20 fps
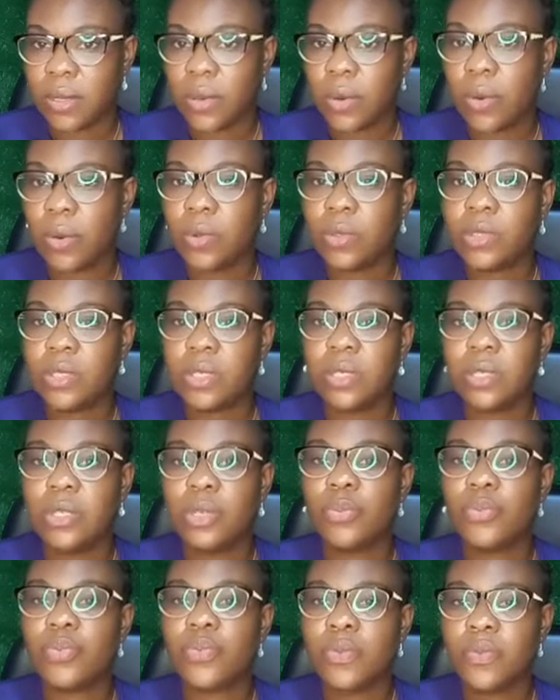until they
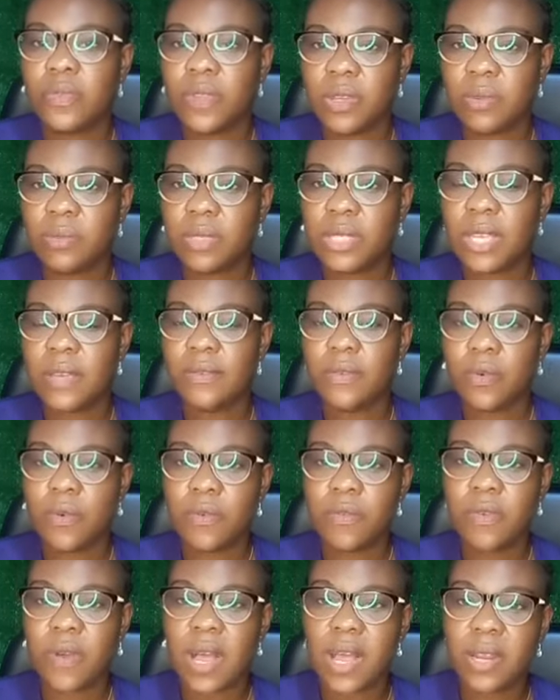prove themselves
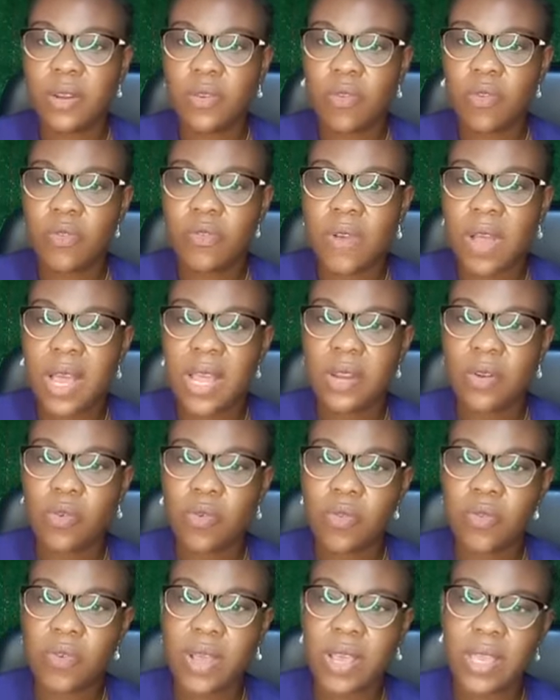over and over and
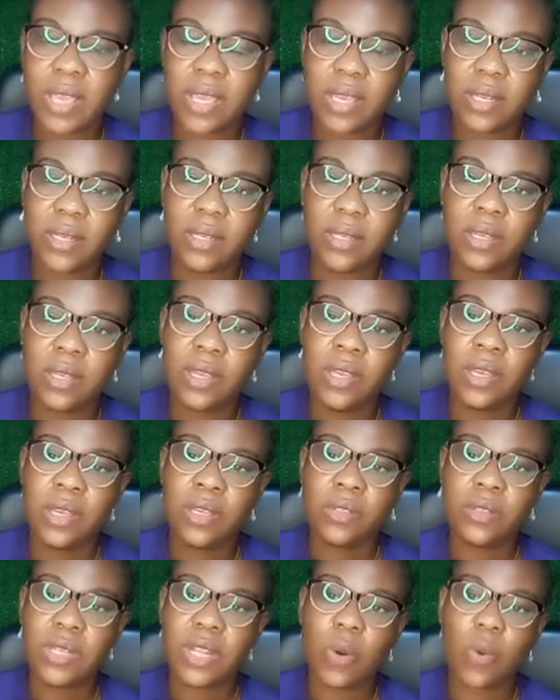over again.
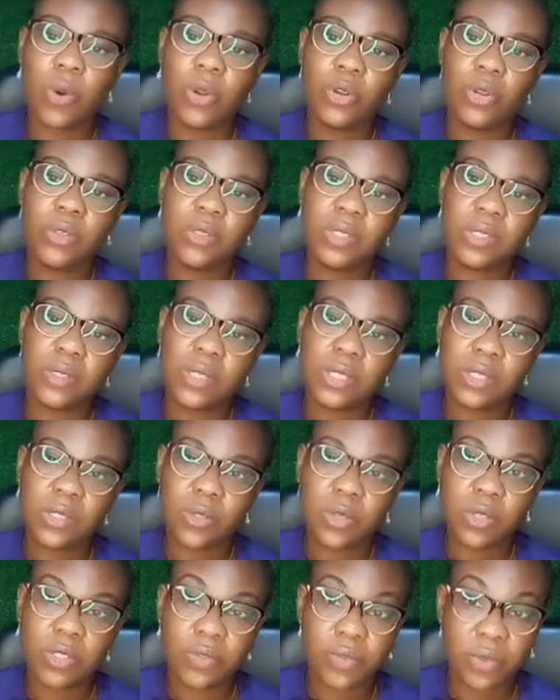So now what does this
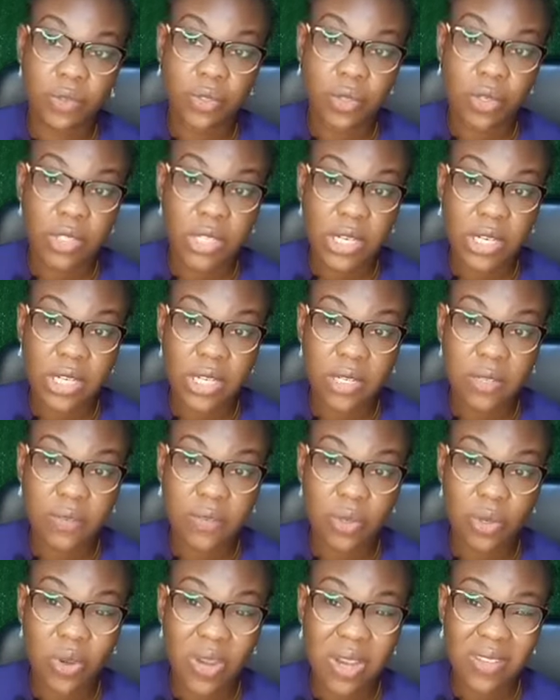does for such an
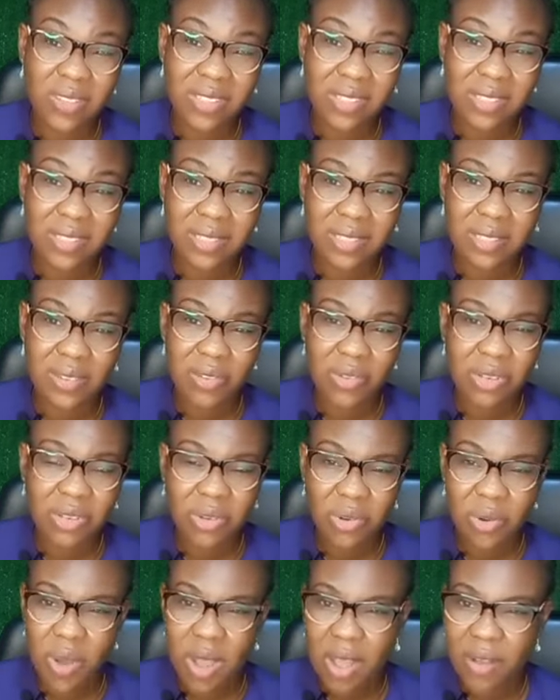individual is they
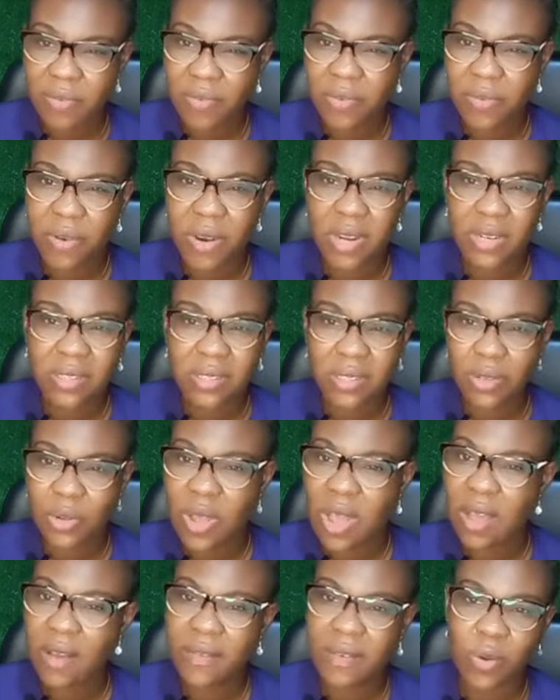don't have friends, they don't
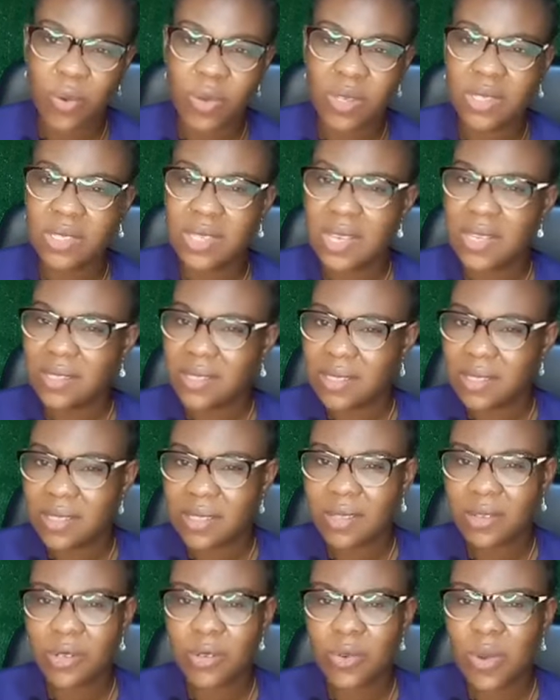have acquaintances,
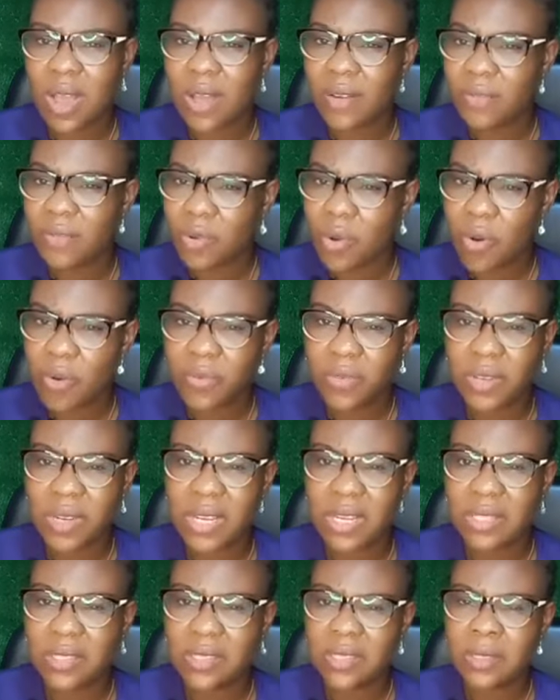they don't have
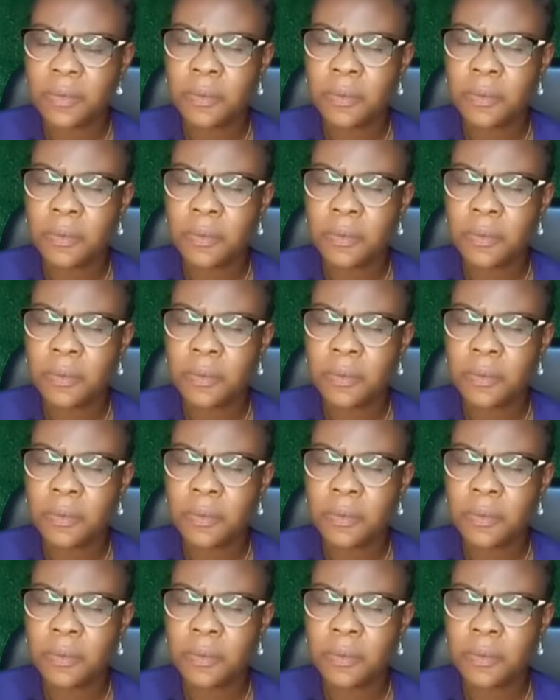confidence.